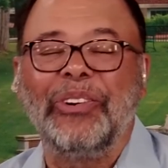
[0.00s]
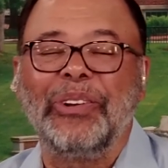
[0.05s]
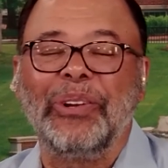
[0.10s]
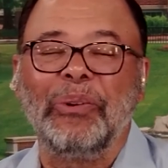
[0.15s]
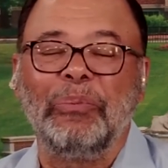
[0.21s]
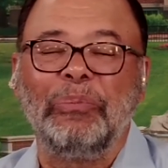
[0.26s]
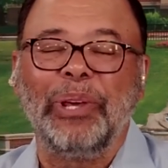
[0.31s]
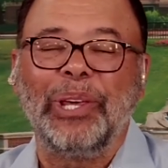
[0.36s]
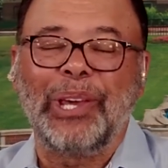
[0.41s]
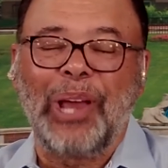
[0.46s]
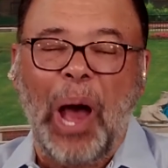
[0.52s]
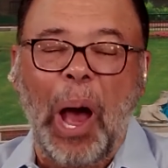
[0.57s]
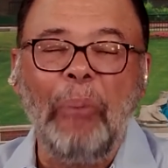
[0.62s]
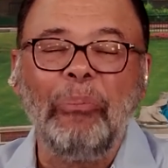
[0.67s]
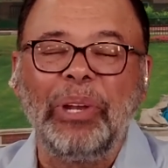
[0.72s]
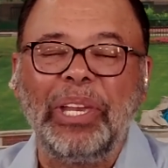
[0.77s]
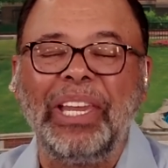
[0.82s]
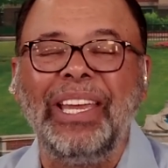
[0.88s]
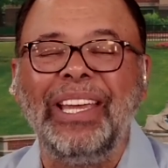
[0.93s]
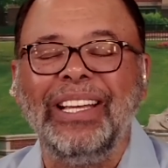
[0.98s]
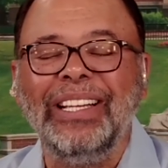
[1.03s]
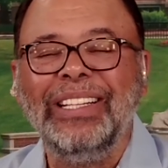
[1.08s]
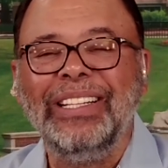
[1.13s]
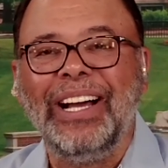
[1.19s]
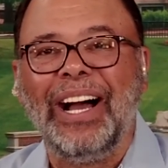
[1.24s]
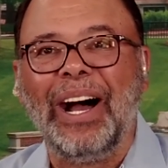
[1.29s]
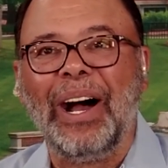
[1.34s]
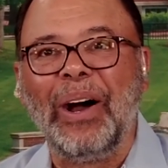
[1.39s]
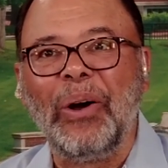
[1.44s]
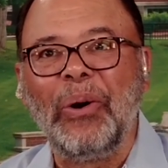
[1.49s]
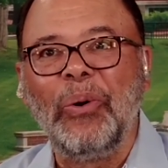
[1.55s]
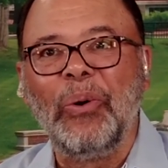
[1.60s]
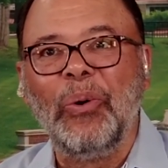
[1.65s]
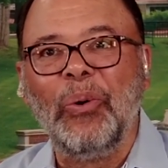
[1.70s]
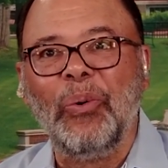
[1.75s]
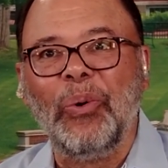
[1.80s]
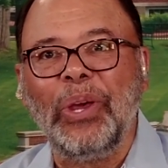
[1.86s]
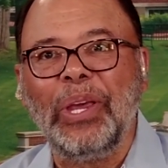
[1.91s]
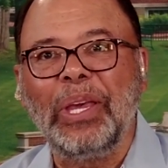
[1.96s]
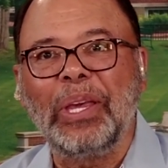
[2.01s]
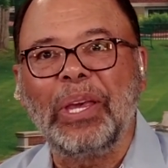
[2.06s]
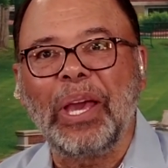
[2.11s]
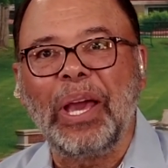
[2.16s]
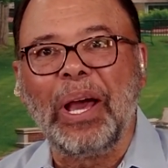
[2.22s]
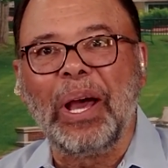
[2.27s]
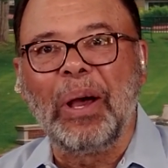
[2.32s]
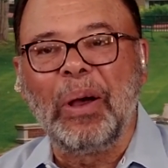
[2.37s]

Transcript: It'll be comedy week,